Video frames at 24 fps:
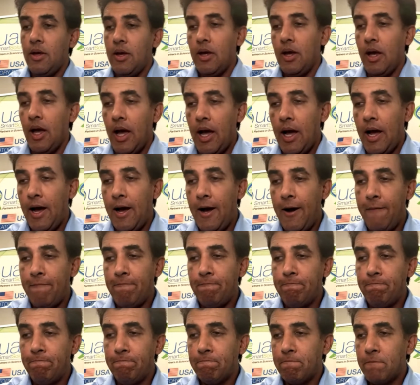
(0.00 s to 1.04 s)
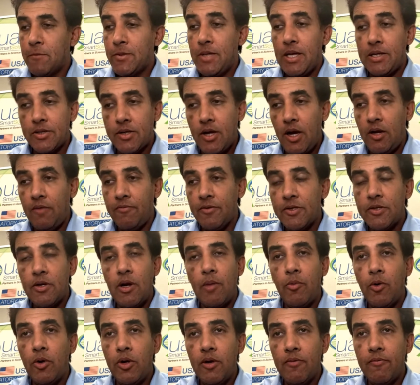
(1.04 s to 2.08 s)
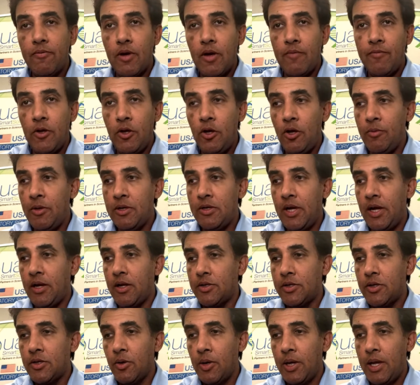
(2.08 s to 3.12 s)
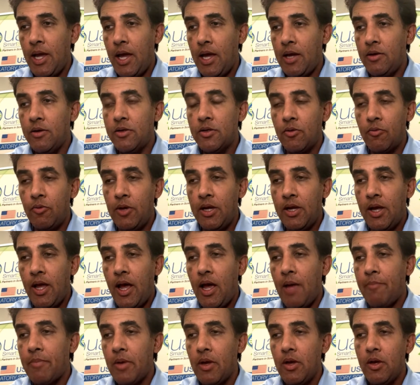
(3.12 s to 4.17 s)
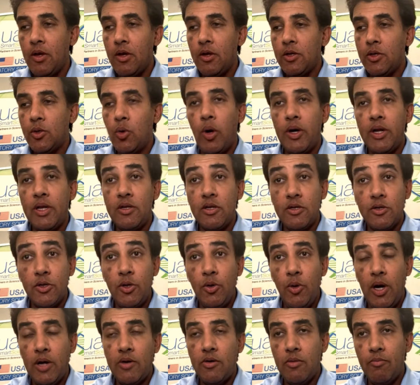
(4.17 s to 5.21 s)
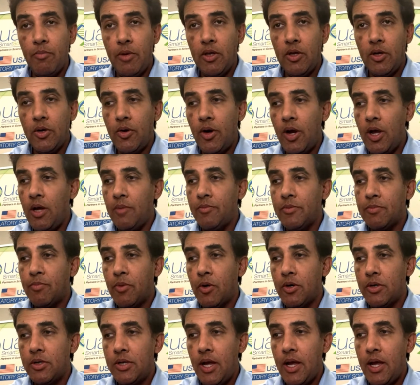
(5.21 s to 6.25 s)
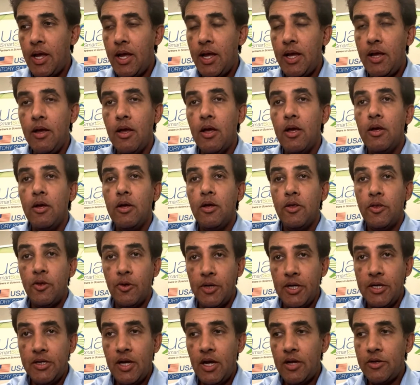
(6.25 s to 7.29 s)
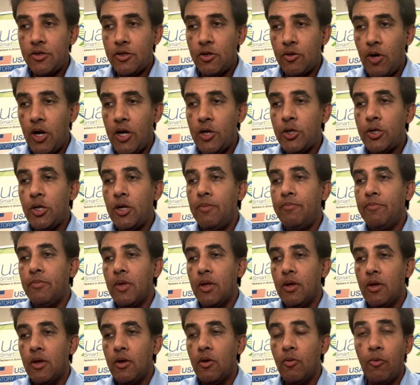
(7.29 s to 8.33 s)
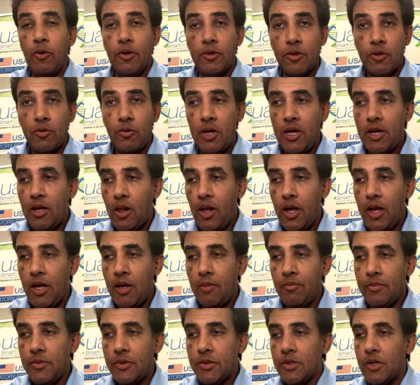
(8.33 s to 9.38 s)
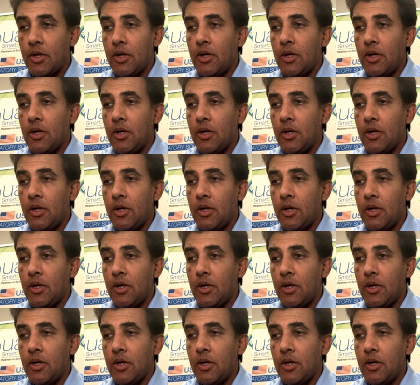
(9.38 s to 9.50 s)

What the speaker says: So that's kind of a summary of the human data. So again, to recap, 20 to 200 milligrams per day, 30 days duration with three claims,